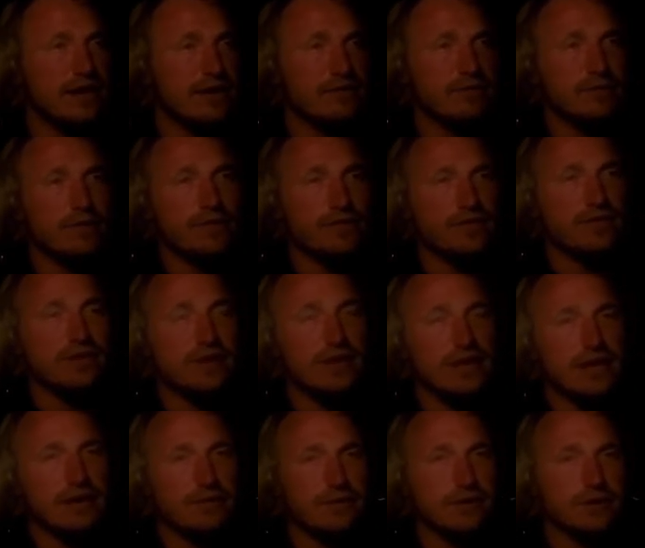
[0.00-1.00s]
Everyone from the
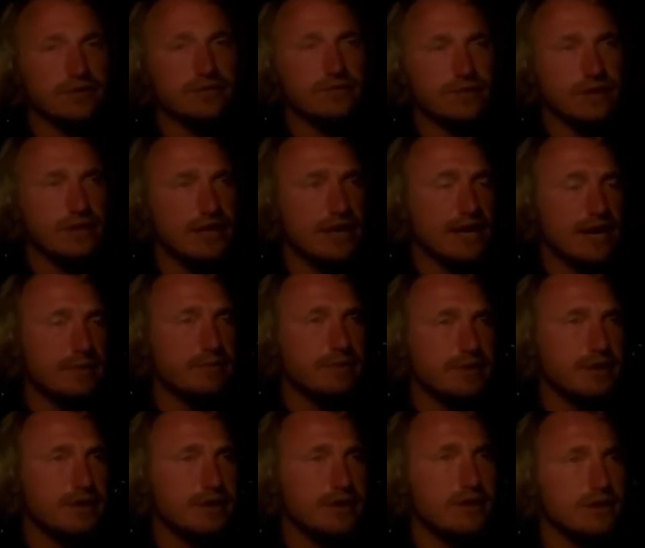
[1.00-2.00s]
network's really
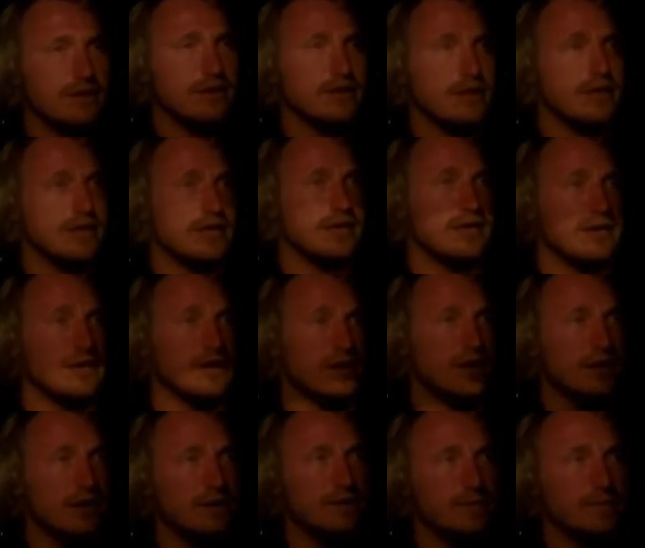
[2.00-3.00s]
happy, and
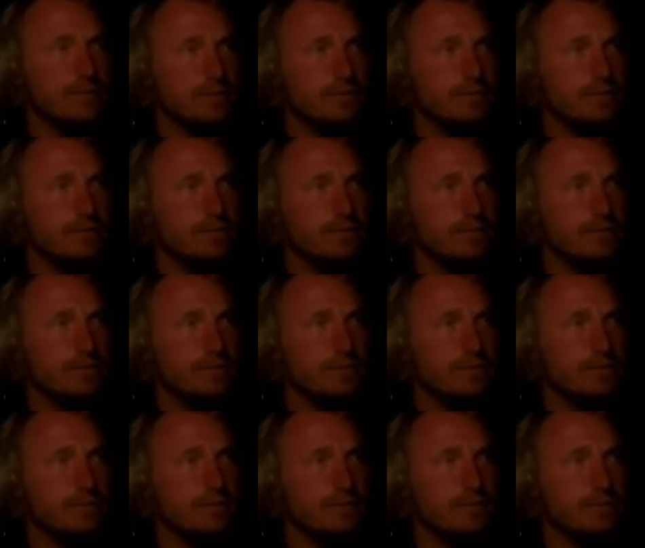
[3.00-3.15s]
I